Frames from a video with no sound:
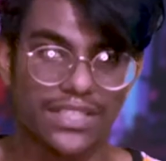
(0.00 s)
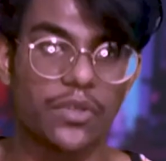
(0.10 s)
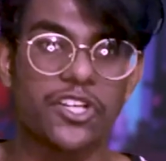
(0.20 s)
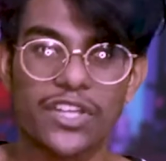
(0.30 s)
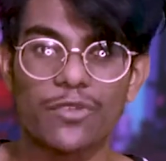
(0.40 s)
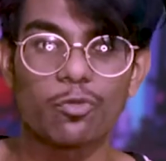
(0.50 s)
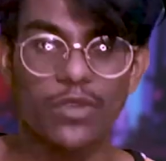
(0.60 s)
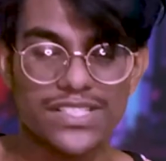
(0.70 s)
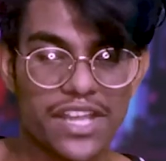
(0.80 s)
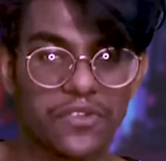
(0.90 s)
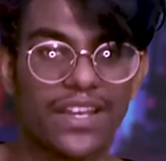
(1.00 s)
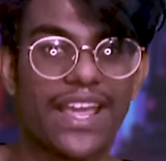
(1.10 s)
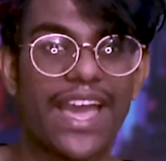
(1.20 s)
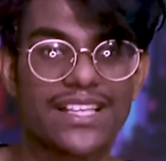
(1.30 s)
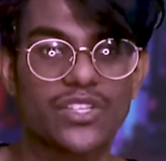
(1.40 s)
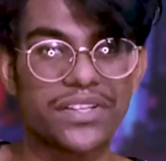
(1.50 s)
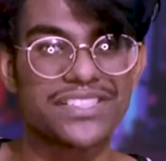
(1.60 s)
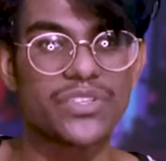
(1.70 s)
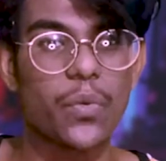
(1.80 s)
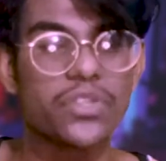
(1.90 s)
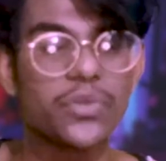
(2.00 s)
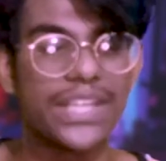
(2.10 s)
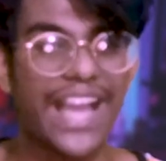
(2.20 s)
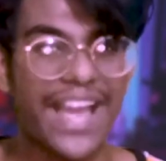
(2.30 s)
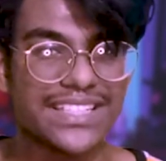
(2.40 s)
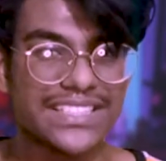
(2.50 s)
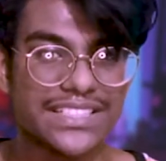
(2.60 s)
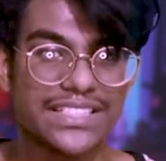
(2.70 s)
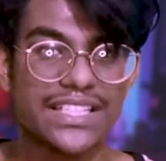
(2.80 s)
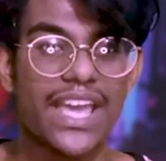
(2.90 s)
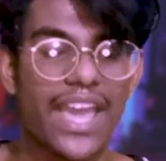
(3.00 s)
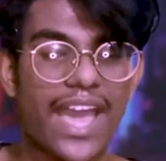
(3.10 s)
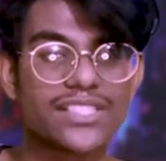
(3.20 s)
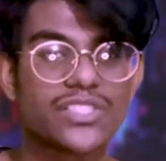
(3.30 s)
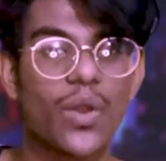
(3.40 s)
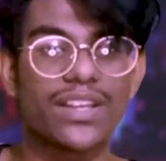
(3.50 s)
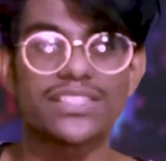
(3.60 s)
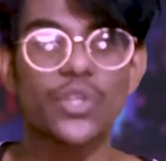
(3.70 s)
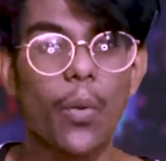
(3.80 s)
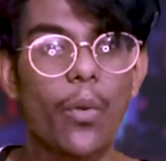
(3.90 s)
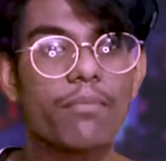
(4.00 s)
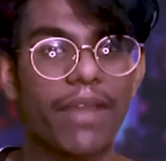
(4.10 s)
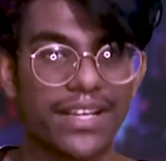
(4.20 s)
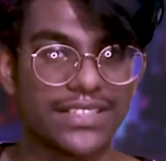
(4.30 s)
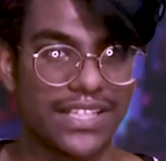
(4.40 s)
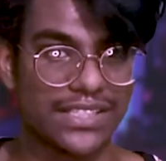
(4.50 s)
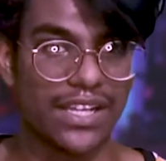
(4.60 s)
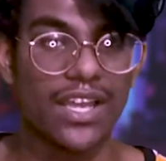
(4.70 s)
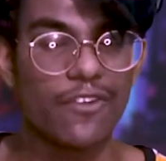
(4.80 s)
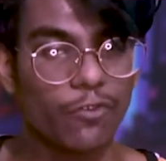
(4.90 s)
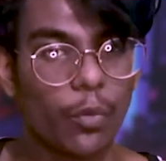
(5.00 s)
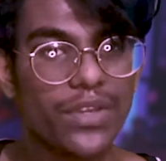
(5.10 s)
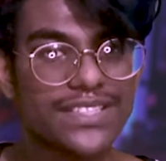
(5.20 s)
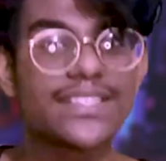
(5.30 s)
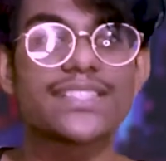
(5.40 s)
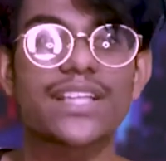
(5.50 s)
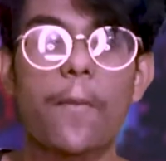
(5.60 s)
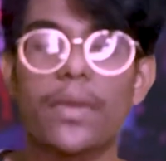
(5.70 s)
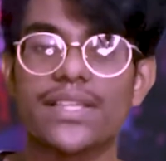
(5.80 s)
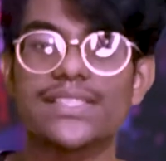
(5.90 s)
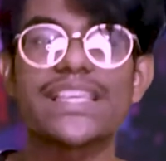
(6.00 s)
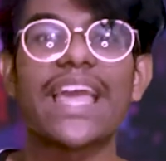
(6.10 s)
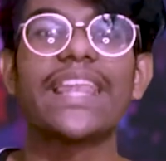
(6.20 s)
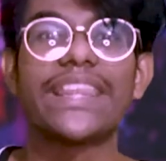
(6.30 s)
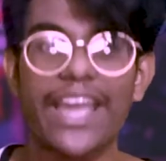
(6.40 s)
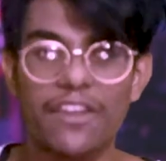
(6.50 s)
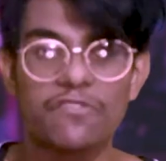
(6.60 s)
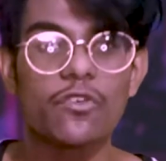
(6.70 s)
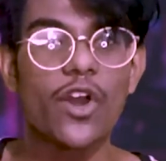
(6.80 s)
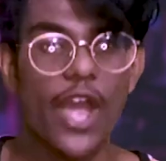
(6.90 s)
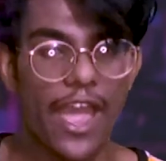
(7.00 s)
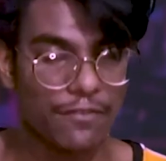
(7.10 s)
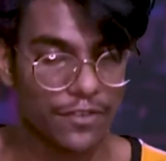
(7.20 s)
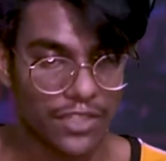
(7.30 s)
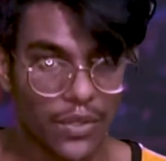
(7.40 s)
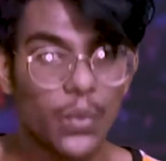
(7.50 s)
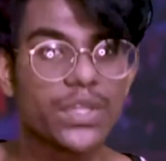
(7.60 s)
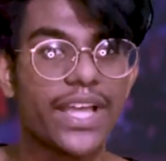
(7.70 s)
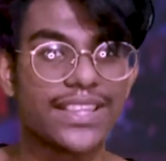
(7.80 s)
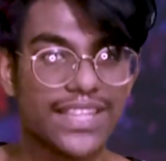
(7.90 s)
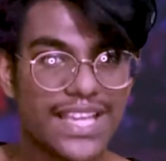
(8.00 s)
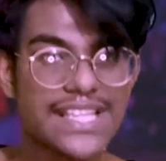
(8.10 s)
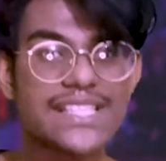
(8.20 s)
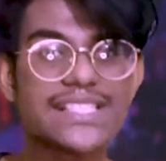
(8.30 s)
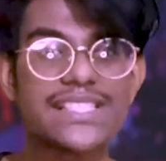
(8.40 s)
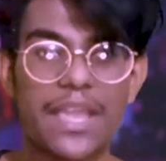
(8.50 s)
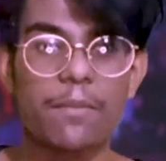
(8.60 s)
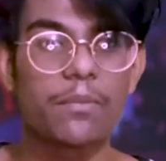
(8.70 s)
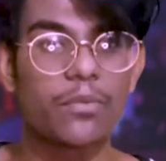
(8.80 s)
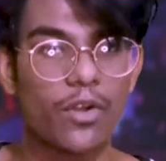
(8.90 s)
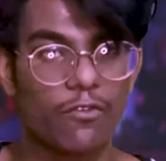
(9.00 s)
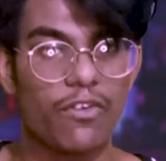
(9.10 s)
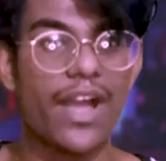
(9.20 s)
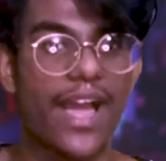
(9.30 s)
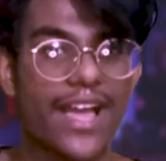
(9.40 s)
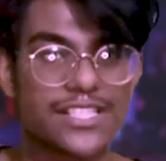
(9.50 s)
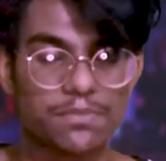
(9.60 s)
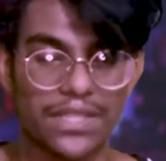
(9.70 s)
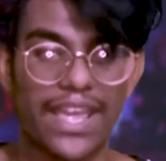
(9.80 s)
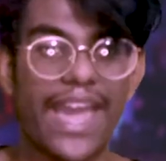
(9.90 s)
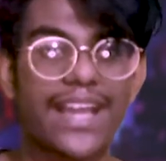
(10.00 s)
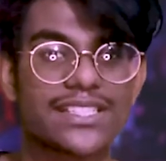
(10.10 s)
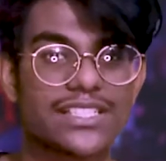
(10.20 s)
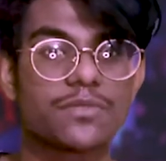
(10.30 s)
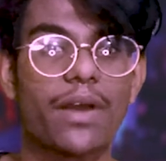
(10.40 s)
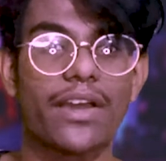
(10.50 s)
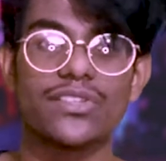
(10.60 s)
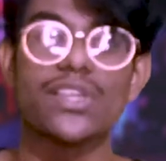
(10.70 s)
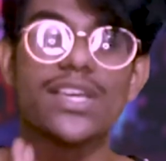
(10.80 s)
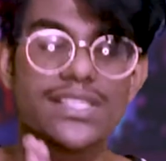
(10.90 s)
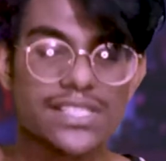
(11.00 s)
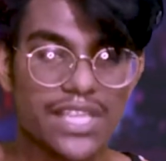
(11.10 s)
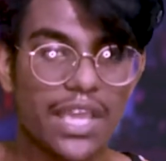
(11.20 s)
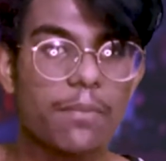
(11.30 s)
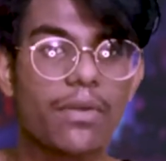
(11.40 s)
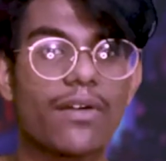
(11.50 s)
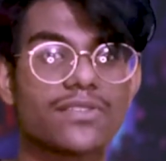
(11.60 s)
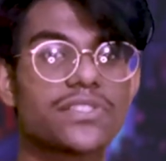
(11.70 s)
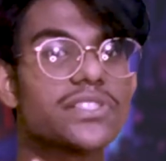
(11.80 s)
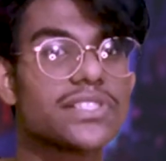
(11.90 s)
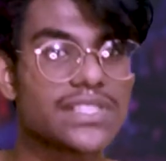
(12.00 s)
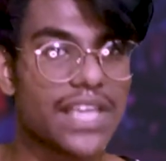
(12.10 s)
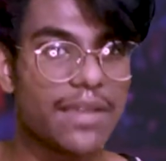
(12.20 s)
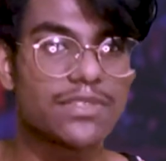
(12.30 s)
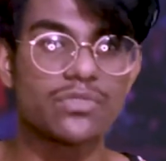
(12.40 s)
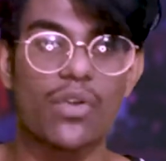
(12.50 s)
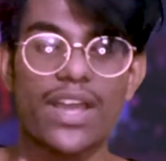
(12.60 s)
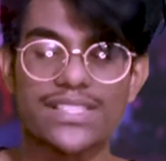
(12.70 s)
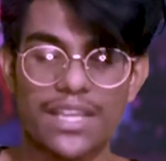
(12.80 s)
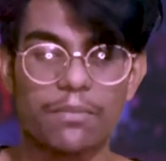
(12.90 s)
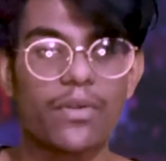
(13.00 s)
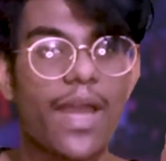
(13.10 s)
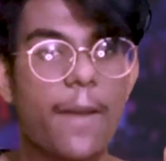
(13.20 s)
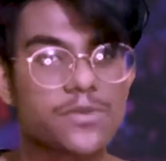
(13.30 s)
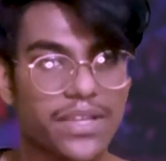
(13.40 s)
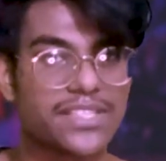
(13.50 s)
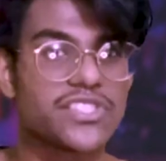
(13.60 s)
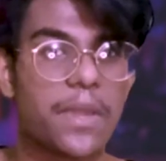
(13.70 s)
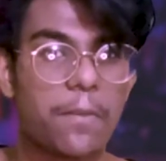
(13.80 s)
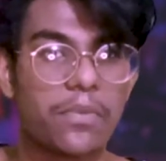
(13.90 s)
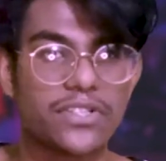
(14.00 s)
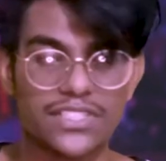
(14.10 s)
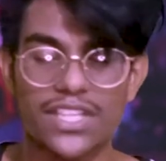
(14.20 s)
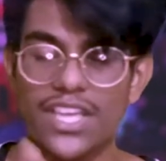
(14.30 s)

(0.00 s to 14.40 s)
that you create with SendWin has got its own unique identity, has got its own metadata, for which these companies can never ever know that their same profile has been accessed by the same browser, same device, and perhaps by the same person.